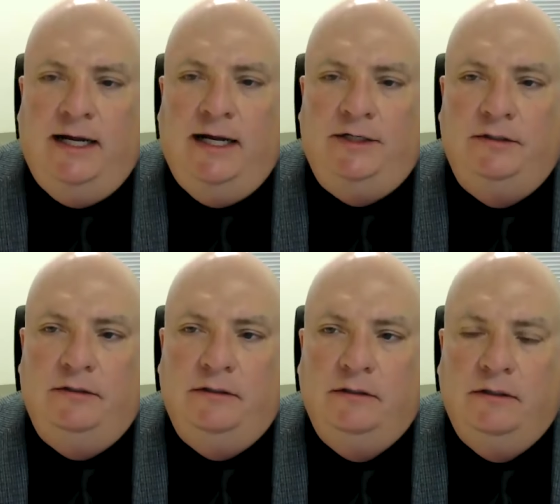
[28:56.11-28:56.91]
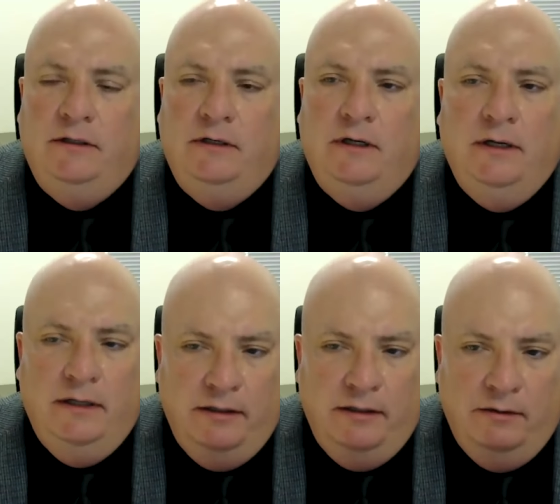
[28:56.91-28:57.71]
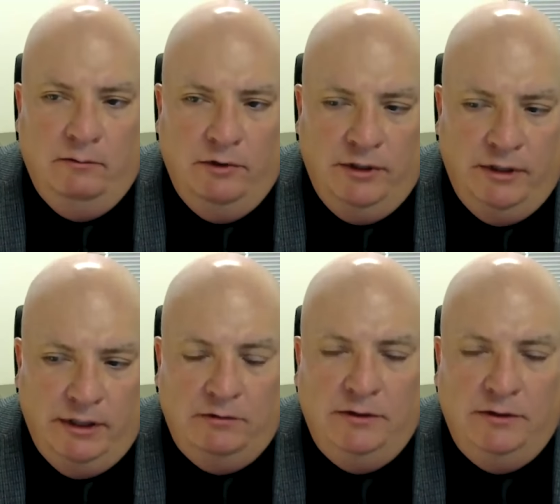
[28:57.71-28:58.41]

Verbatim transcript: statute. The